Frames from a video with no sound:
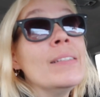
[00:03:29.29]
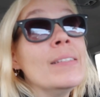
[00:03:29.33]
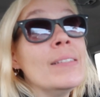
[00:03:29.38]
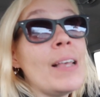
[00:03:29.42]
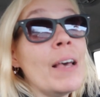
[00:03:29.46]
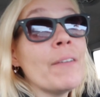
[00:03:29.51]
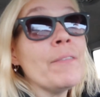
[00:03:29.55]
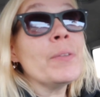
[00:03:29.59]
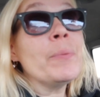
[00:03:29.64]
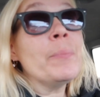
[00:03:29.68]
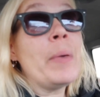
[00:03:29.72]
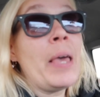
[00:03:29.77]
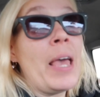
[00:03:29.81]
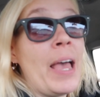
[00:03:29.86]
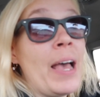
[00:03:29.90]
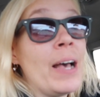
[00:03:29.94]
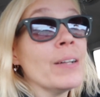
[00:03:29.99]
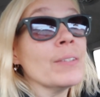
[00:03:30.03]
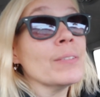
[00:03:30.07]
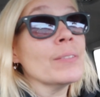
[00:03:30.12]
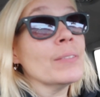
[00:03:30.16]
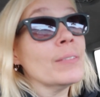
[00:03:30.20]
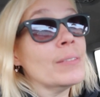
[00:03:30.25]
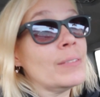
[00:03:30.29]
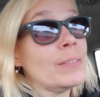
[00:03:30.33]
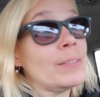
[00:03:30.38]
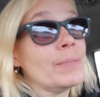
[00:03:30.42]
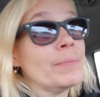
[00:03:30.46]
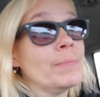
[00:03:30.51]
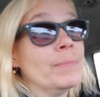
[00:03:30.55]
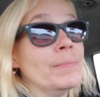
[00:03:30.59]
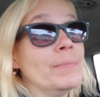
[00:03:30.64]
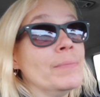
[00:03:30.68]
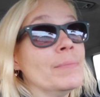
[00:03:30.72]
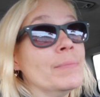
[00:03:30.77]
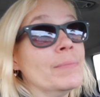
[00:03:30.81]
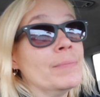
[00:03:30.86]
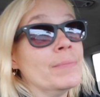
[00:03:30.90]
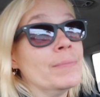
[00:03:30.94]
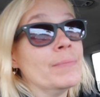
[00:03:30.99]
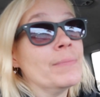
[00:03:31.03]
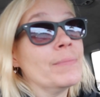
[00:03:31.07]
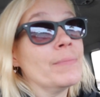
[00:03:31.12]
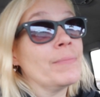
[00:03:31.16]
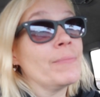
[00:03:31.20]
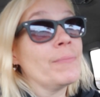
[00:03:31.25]
7 pounds. Do you
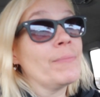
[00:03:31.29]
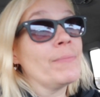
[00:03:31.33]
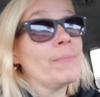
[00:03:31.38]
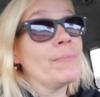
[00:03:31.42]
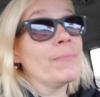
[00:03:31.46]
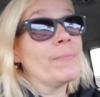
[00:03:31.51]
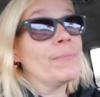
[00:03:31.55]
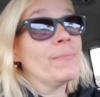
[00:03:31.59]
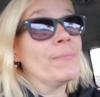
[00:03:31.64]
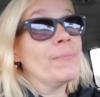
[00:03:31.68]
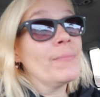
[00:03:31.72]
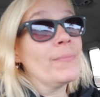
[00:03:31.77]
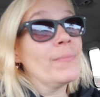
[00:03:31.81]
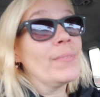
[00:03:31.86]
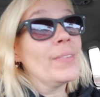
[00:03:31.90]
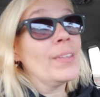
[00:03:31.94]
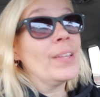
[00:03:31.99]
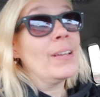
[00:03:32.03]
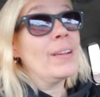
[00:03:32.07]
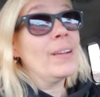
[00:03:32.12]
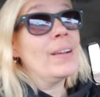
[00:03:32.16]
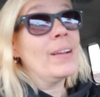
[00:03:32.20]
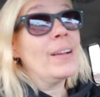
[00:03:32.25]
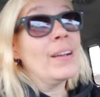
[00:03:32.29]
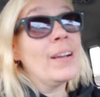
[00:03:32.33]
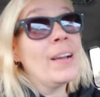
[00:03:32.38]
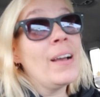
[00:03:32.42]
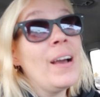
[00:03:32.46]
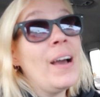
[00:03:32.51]
recommend that as weight loss?